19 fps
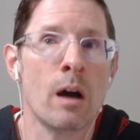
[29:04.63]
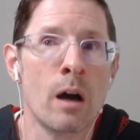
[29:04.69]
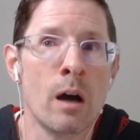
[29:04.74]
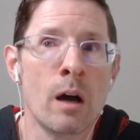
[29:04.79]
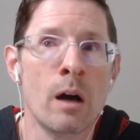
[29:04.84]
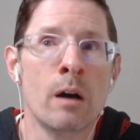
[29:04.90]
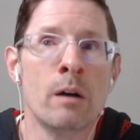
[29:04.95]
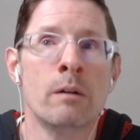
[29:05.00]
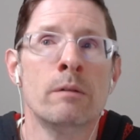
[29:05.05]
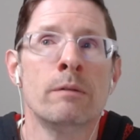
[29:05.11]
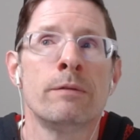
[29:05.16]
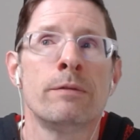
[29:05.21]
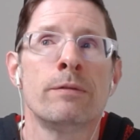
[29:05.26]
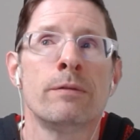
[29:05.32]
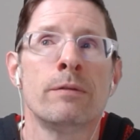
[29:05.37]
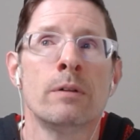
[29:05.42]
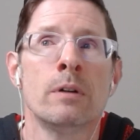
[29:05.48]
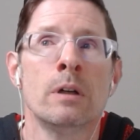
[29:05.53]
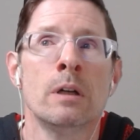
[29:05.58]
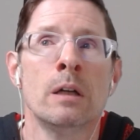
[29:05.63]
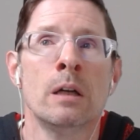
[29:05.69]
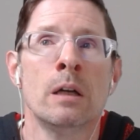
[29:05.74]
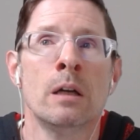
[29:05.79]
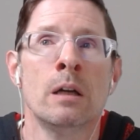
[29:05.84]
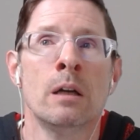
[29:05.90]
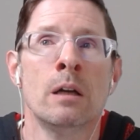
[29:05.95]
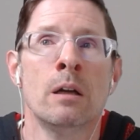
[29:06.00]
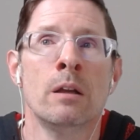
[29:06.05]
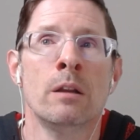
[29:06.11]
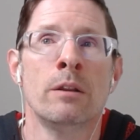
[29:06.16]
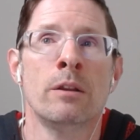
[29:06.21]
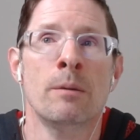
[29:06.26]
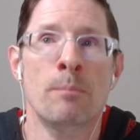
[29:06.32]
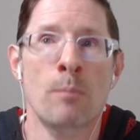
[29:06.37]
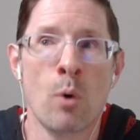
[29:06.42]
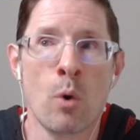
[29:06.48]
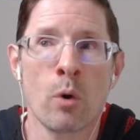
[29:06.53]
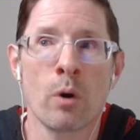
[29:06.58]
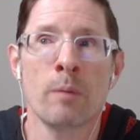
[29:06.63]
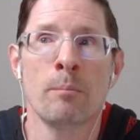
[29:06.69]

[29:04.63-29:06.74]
of the more